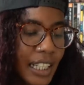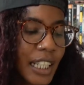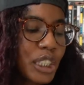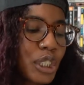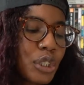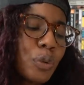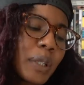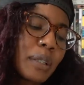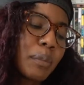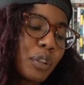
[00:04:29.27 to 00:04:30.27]
She knew
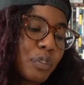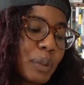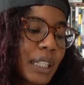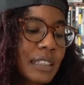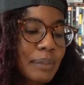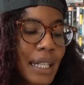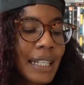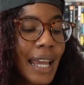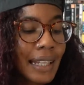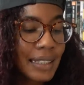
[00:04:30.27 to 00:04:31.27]
we'd moved because my
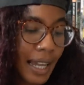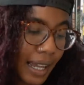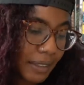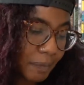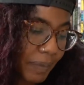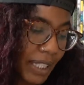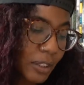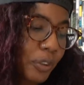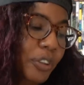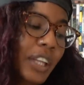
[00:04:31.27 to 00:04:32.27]
dad died. I
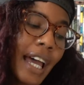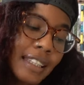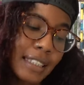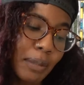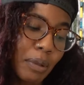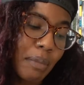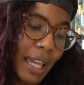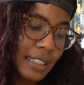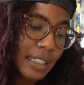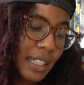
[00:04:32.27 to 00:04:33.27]
told her that the day we
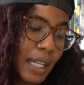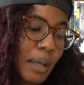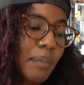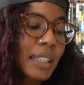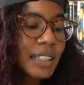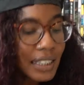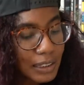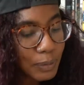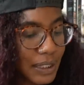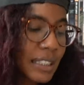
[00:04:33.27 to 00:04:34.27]
met. But
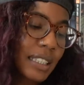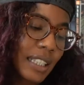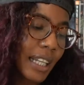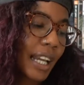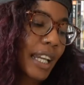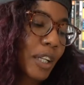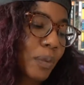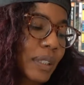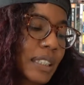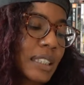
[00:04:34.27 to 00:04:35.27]
this was the day I hit her
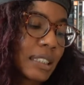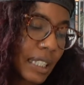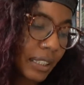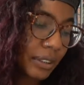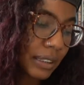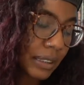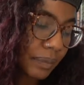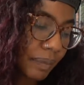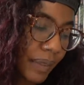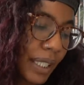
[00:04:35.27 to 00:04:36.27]
with the details.
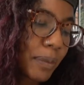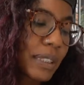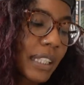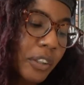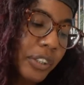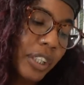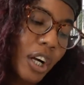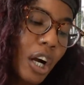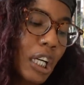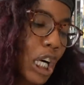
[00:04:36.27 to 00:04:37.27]
He was killed in a
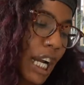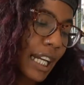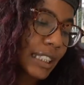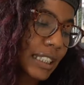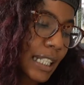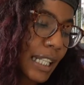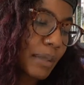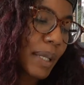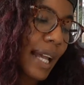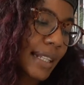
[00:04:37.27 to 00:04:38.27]
car crash and
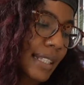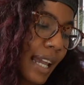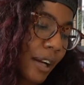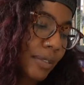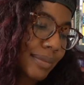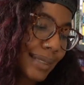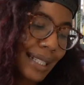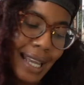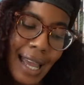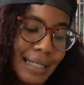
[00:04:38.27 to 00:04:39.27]
he'd been out of town
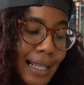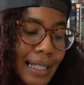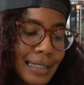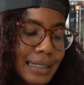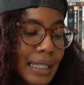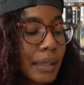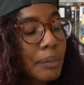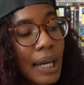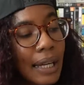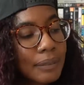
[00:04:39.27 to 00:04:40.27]
and I hadn't gotten to say
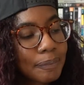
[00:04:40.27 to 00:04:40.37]
goodbye.